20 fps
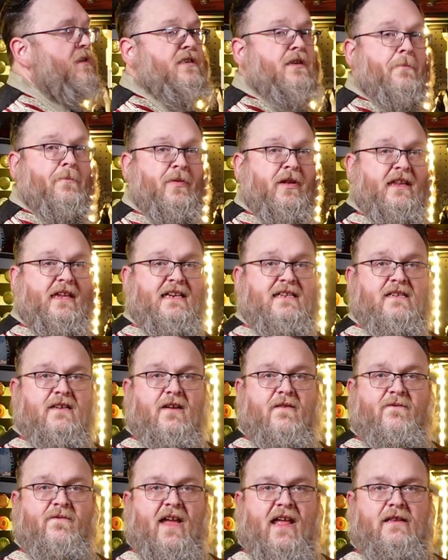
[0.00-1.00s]
deplete
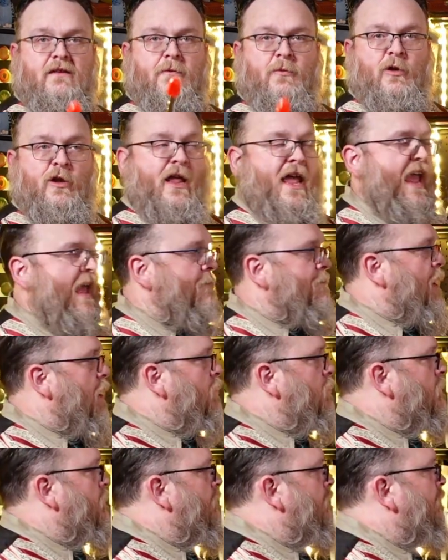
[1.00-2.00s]
available
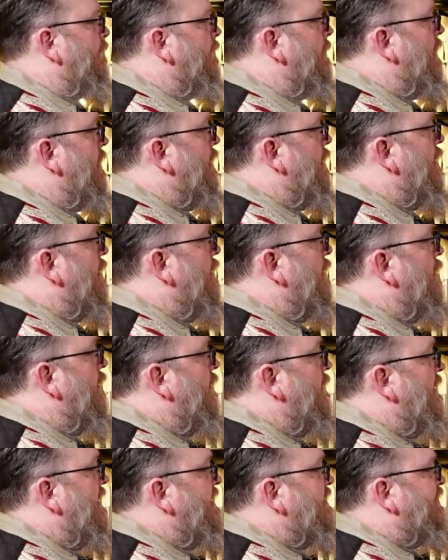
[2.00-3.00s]
ammo,
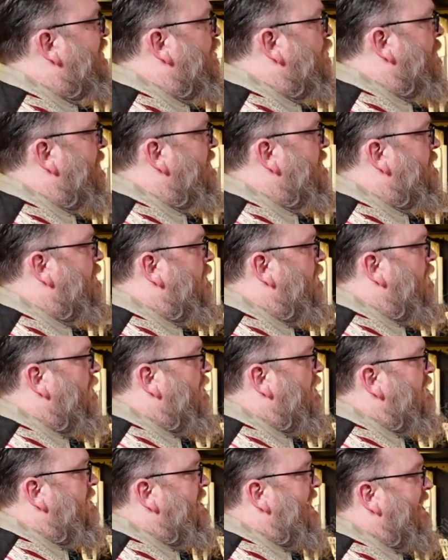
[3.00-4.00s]
these humans
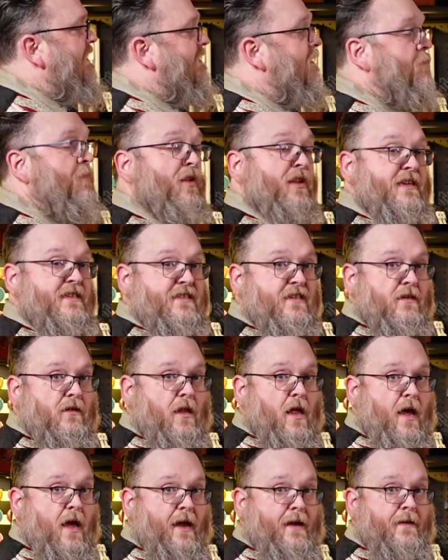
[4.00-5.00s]
can take their place in
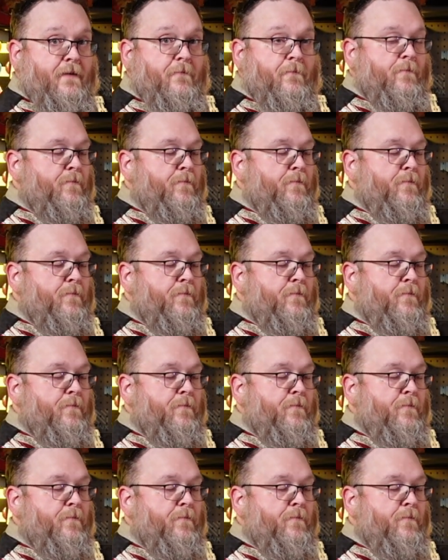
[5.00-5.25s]
line.